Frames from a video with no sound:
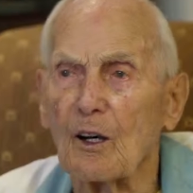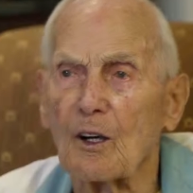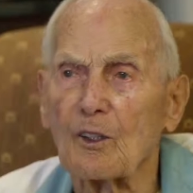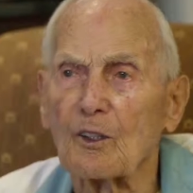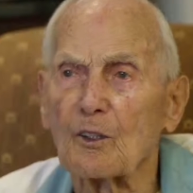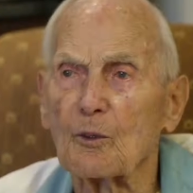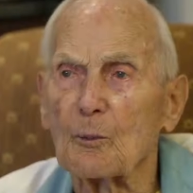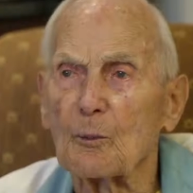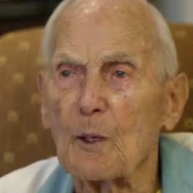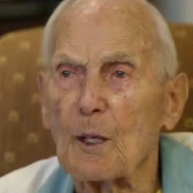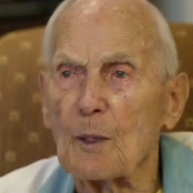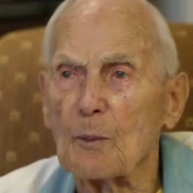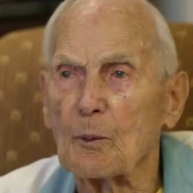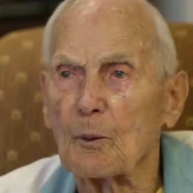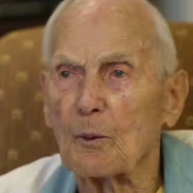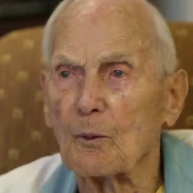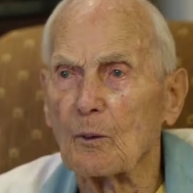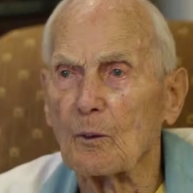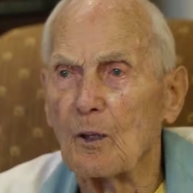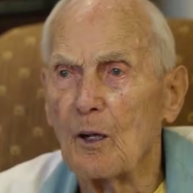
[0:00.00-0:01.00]
Other
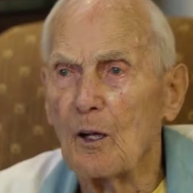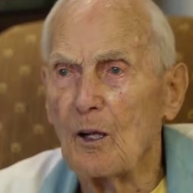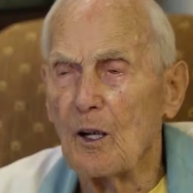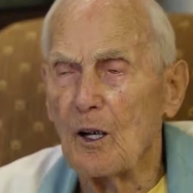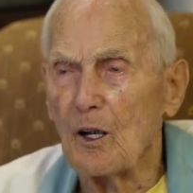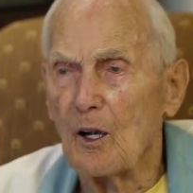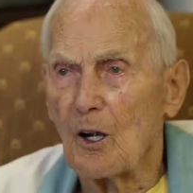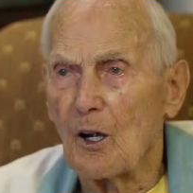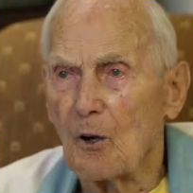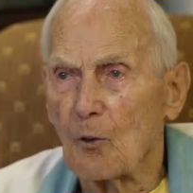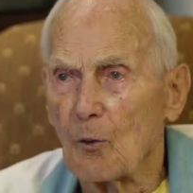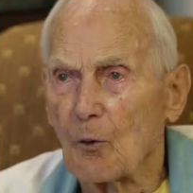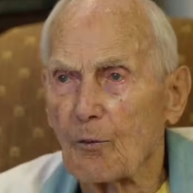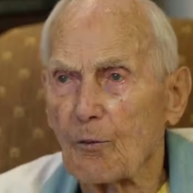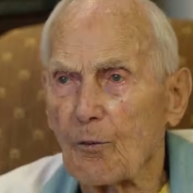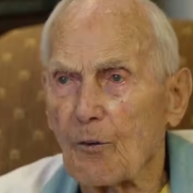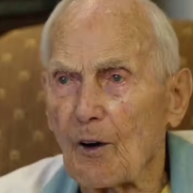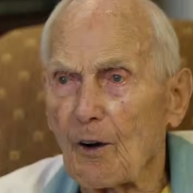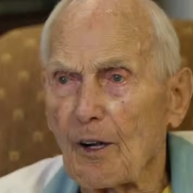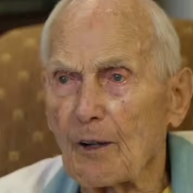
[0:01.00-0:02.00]
people
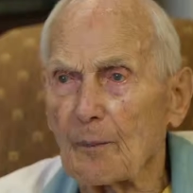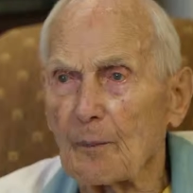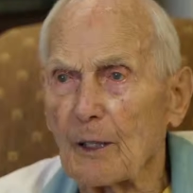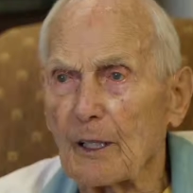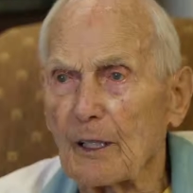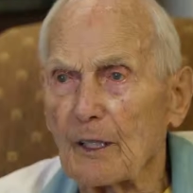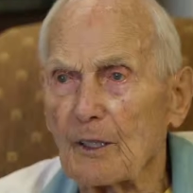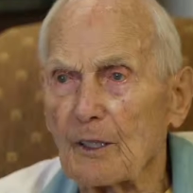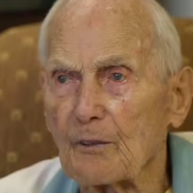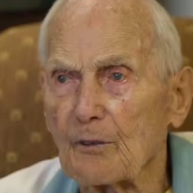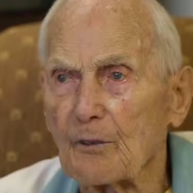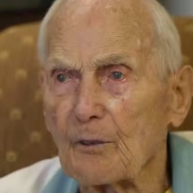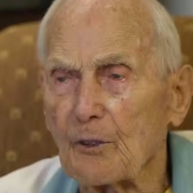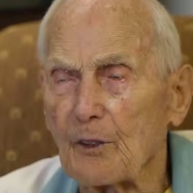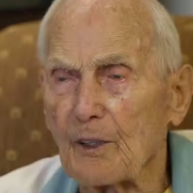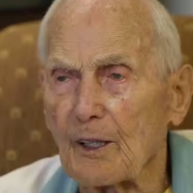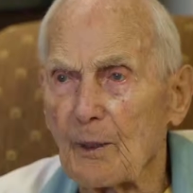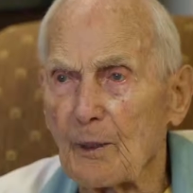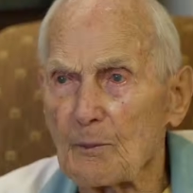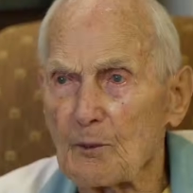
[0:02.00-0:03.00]
were farming it
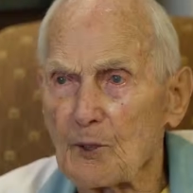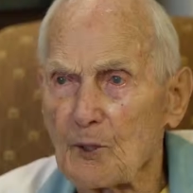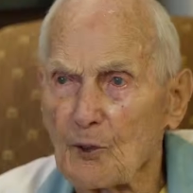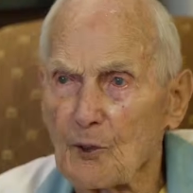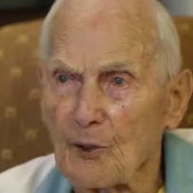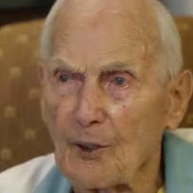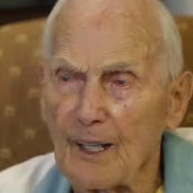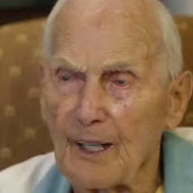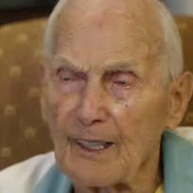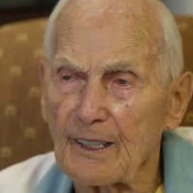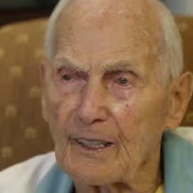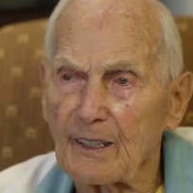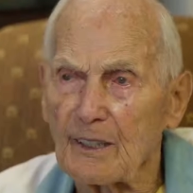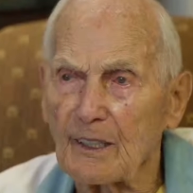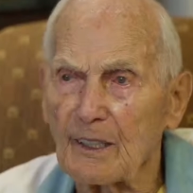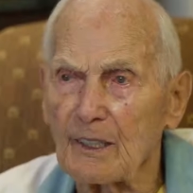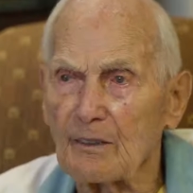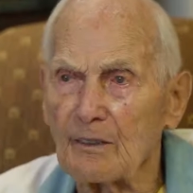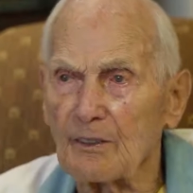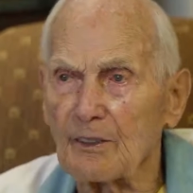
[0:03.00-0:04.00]
for them so they
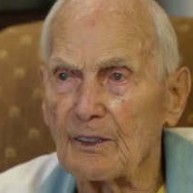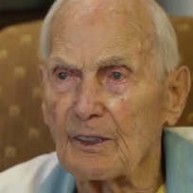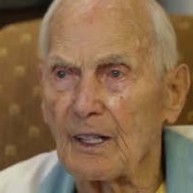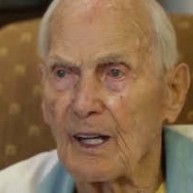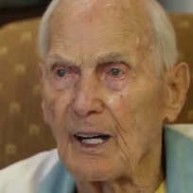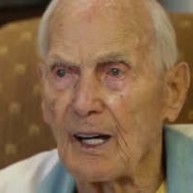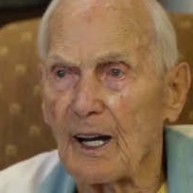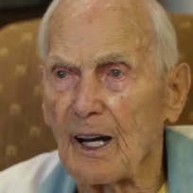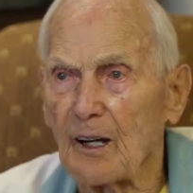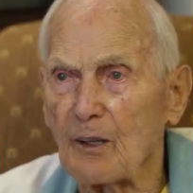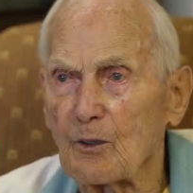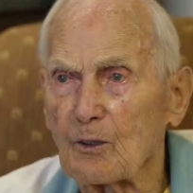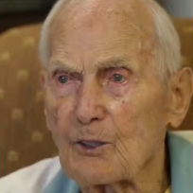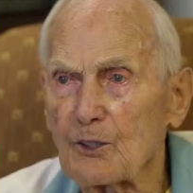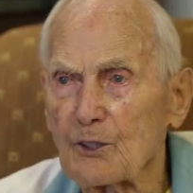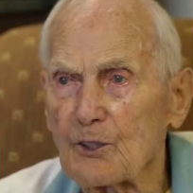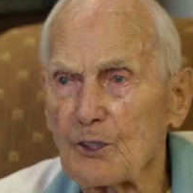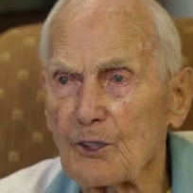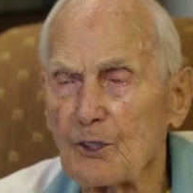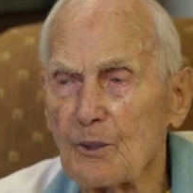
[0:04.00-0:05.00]
could live in the
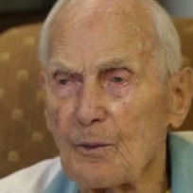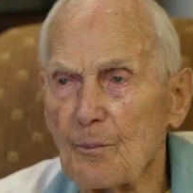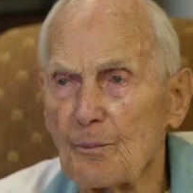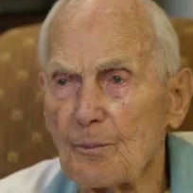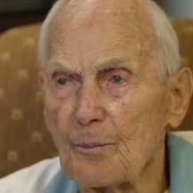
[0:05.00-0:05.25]
house.